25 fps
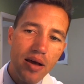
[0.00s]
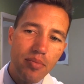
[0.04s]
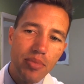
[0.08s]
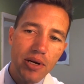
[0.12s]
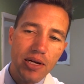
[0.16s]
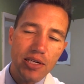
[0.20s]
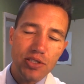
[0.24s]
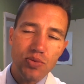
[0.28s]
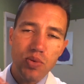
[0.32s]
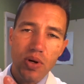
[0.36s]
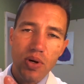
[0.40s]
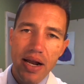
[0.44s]

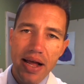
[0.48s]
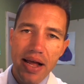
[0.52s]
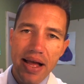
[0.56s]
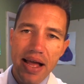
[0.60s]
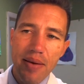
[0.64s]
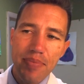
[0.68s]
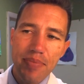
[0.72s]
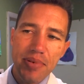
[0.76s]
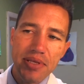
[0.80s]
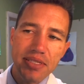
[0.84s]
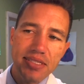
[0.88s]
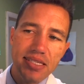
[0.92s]
because what
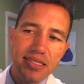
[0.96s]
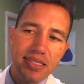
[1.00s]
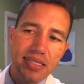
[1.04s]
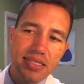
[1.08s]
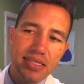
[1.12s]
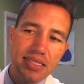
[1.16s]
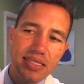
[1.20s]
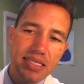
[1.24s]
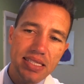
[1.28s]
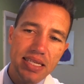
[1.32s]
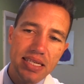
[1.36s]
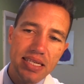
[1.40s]
happens is
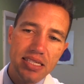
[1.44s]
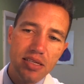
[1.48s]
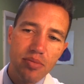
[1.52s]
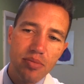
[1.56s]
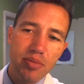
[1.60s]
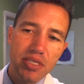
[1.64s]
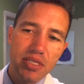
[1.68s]
this disc